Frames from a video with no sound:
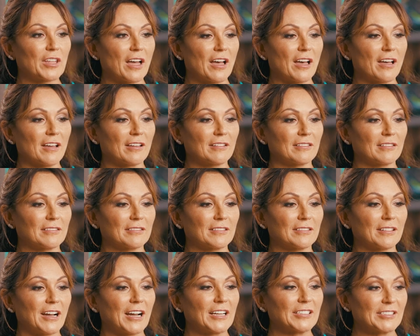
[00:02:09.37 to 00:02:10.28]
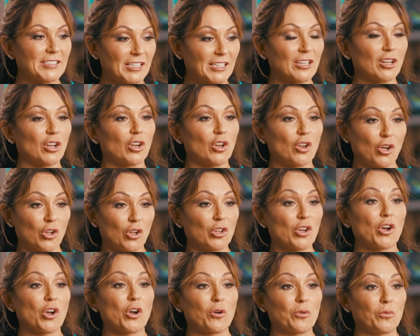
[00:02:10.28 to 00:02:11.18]
that I did a
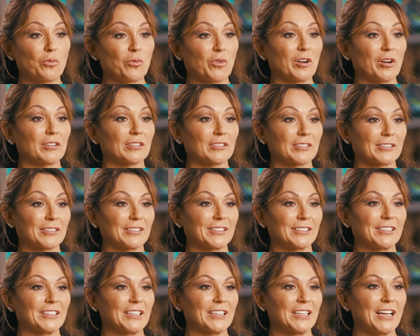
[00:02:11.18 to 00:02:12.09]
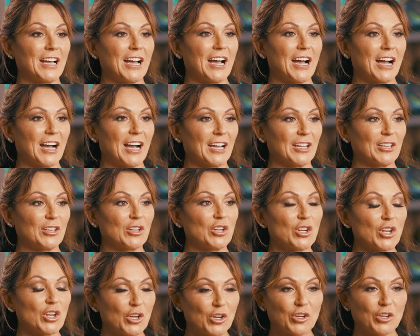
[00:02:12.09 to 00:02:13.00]
lot of homework I
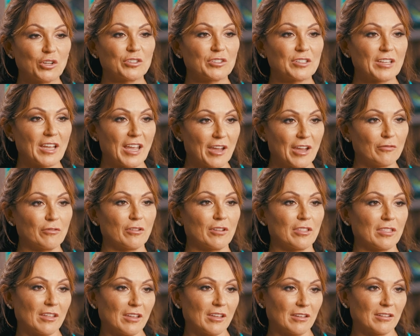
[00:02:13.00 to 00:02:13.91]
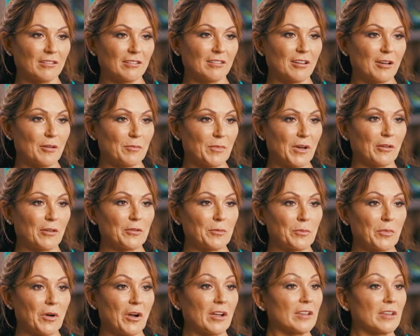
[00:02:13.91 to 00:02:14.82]
learned everything about
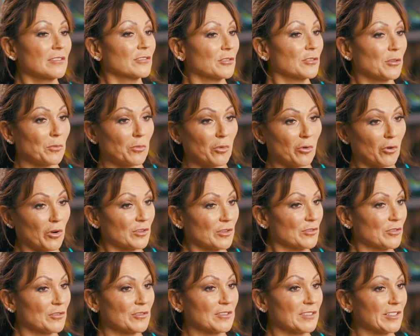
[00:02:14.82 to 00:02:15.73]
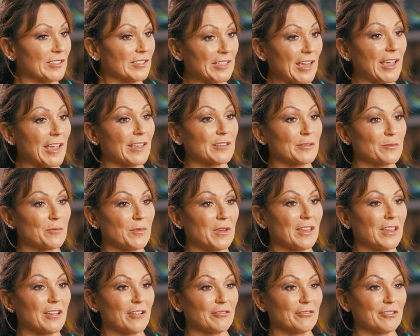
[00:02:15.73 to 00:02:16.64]
the bikes. The boys used to test
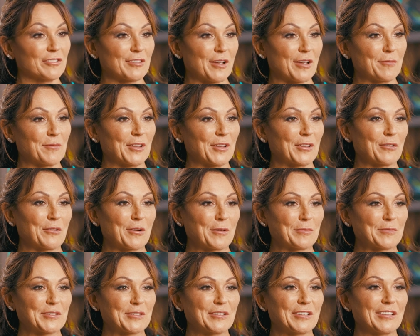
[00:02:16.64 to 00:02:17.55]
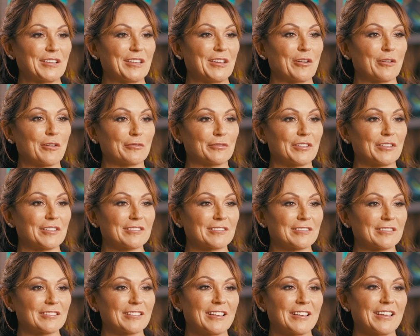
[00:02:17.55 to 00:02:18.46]
me every time I go up to the
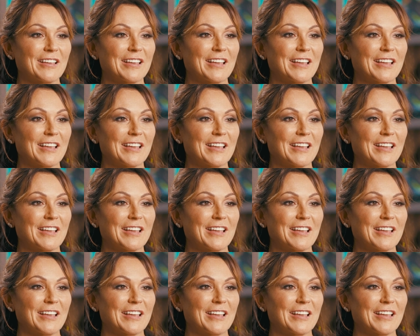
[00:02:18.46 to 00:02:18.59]
office